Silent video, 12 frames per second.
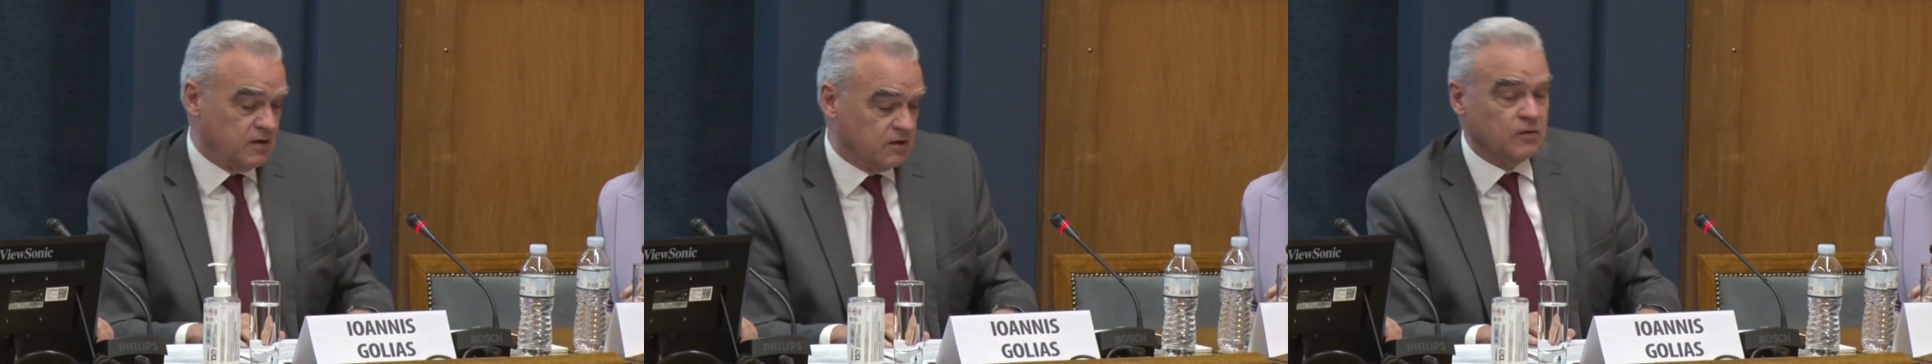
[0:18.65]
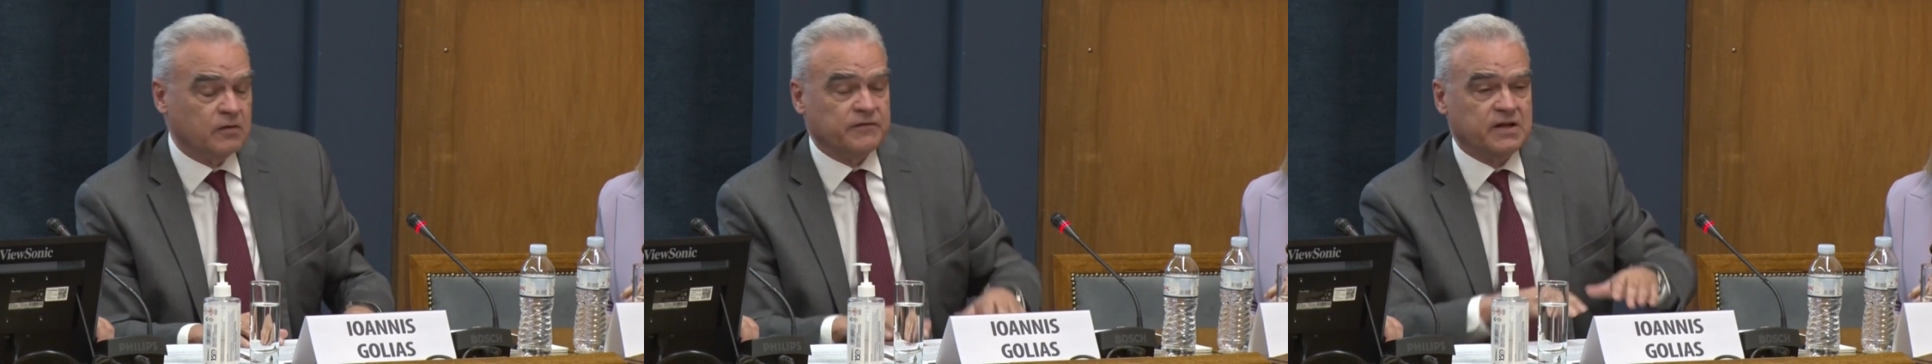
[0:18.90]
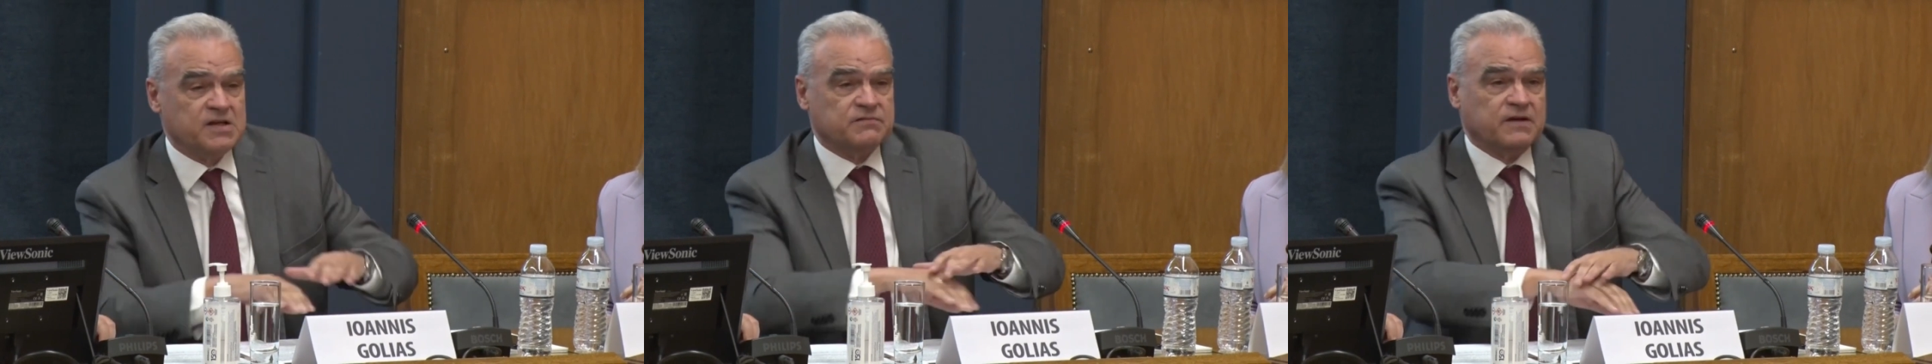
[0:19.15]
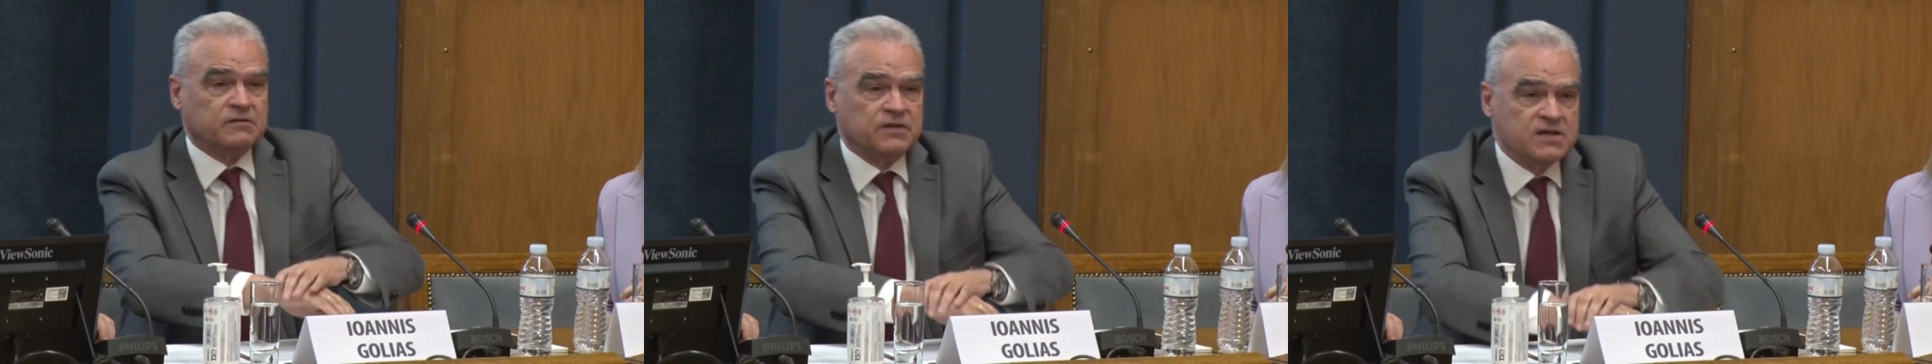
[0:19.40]
You know, Viennese
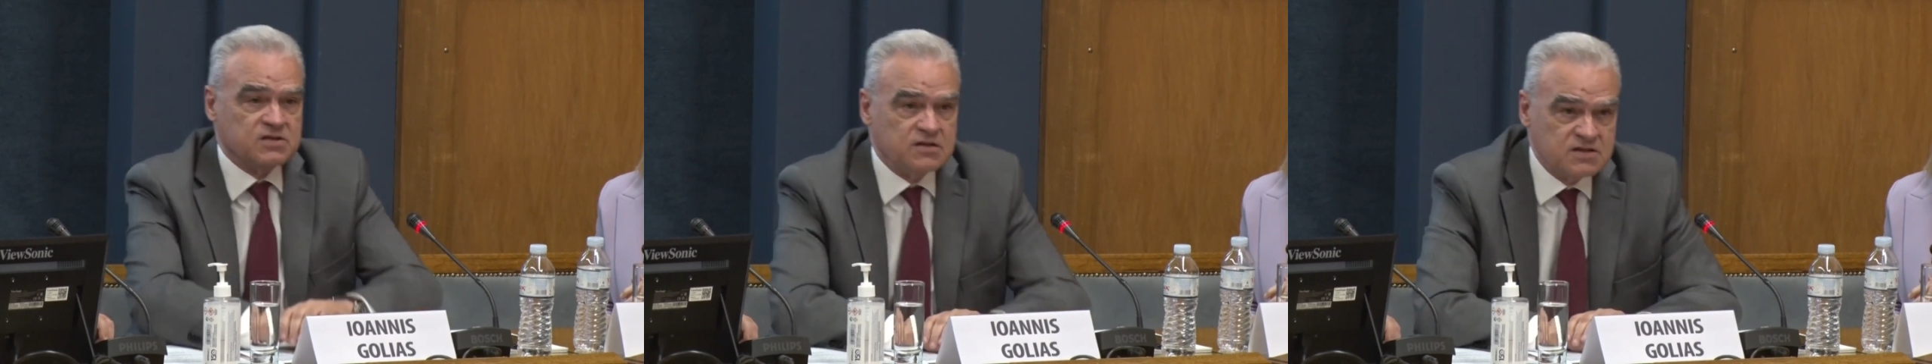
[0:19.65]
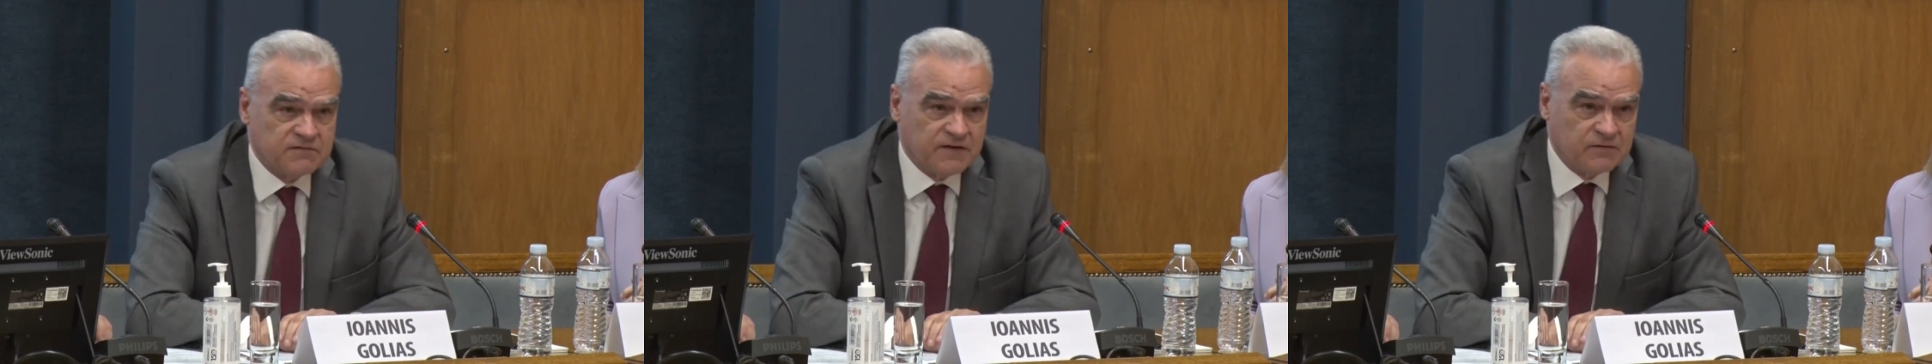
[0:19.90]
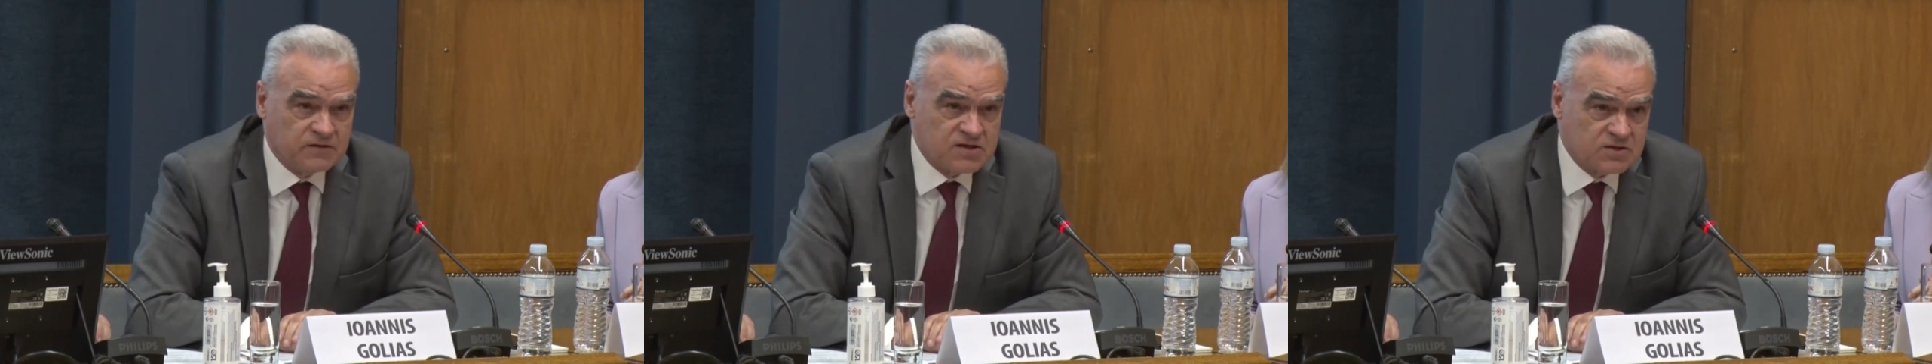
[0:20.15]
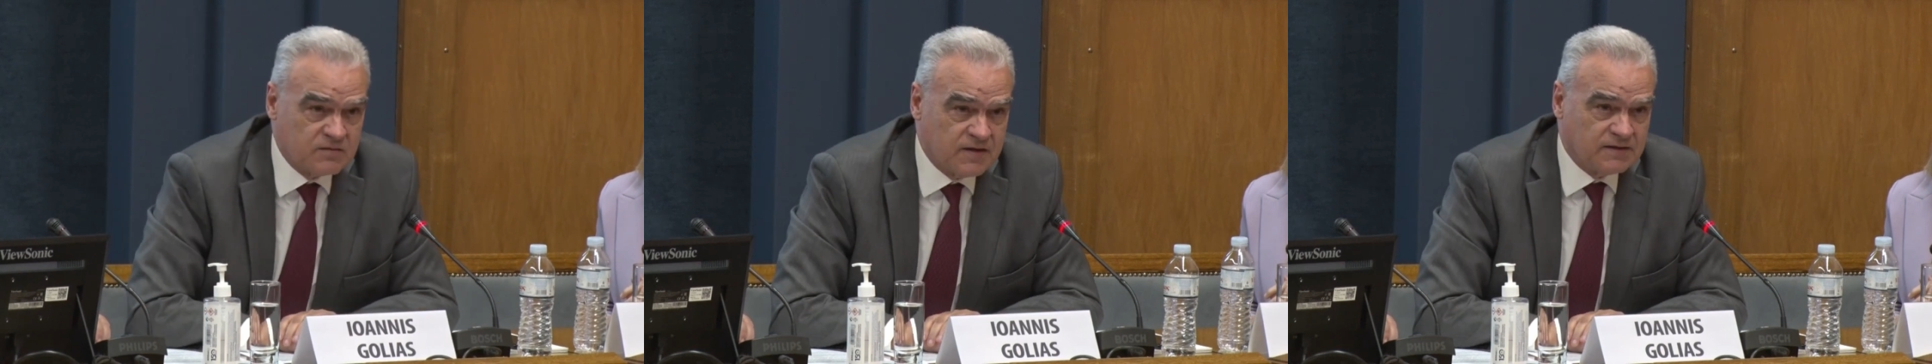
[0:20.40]
Foundation is a
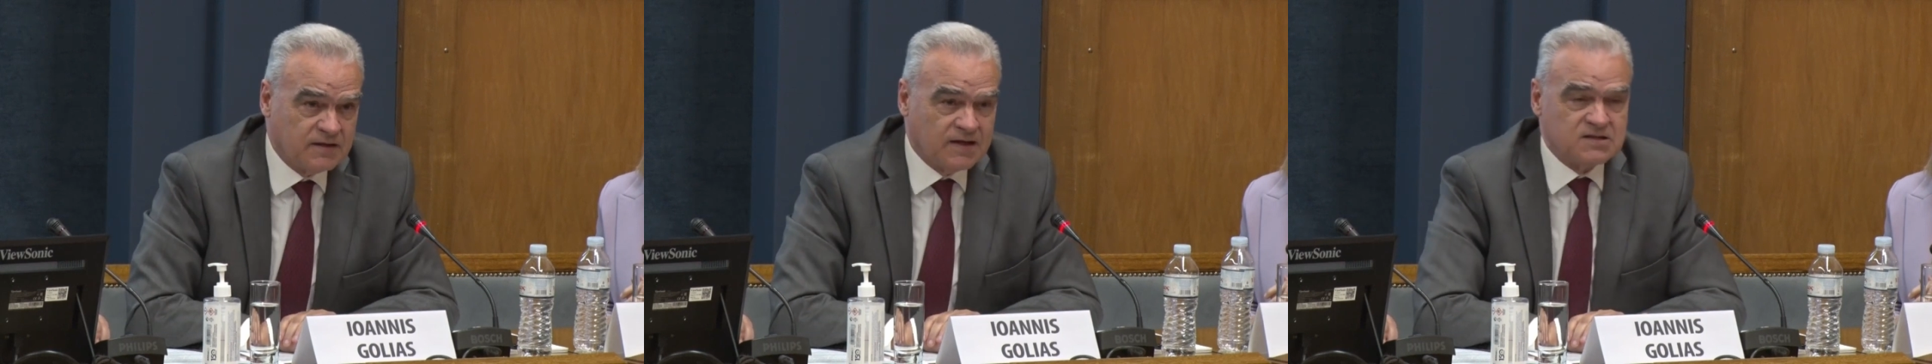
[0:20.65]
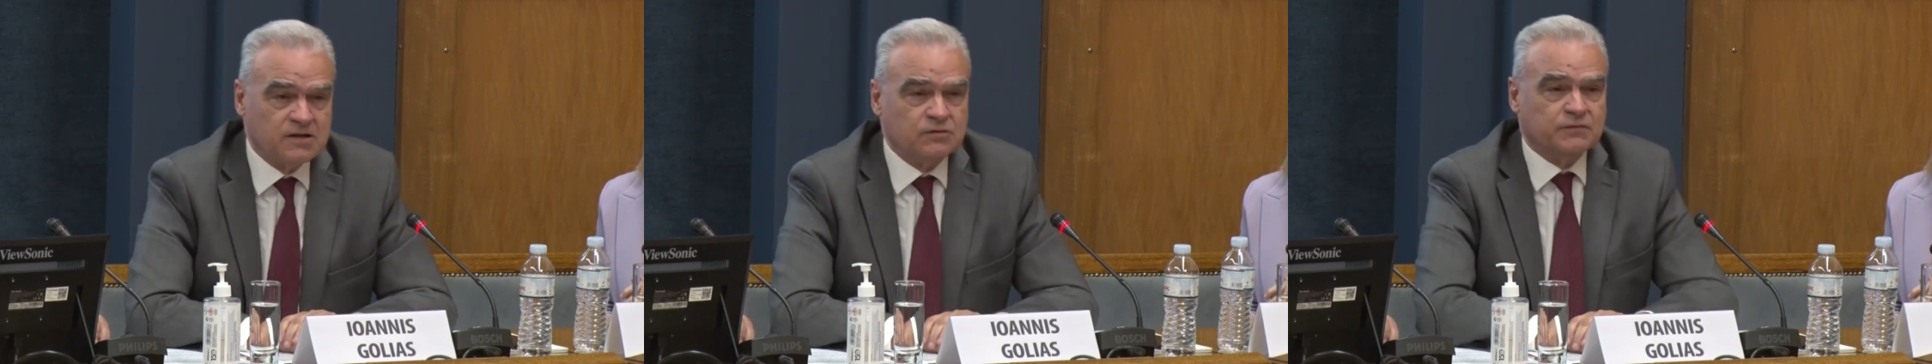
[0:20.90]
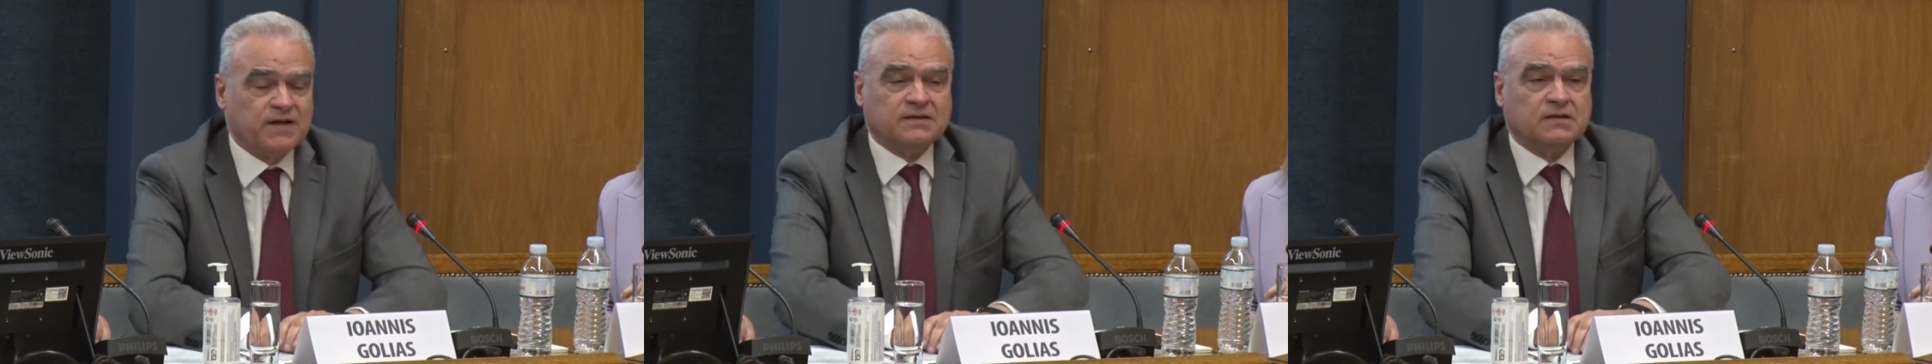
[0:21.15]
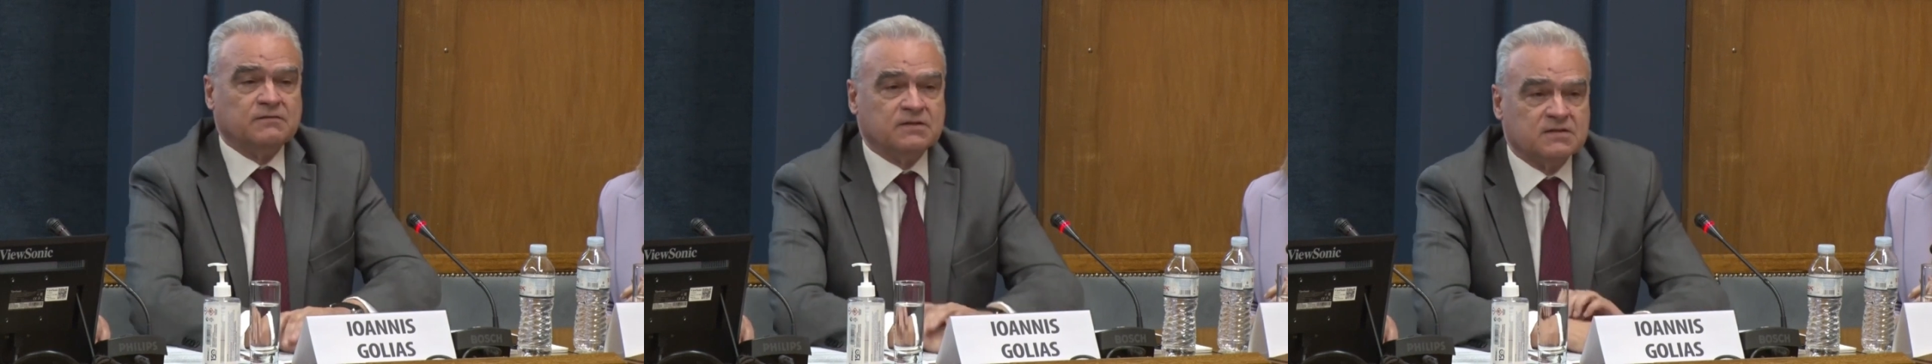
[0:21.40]
foundation that has a lot of
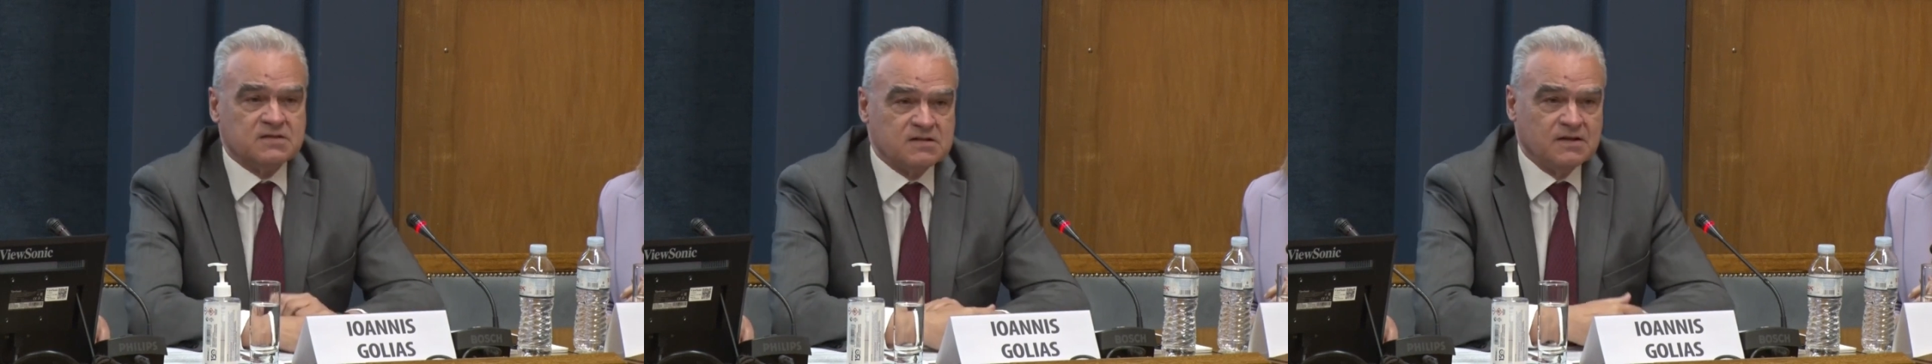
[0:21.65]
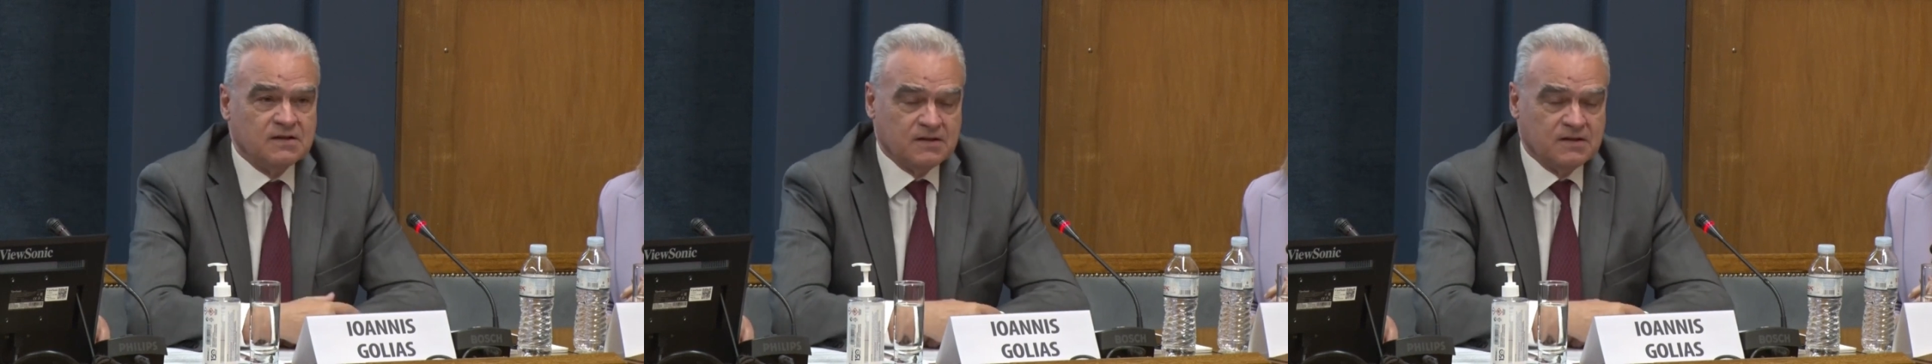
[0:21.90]
activities